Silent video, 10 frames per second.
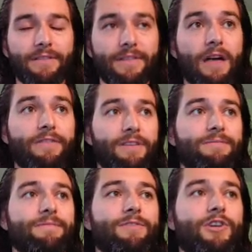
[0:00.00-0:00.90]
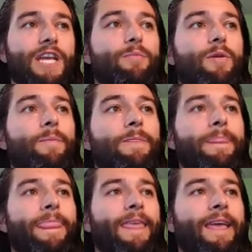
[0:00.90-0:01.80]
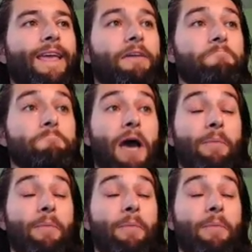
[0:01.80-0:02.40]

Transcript: of loving your neighbor. How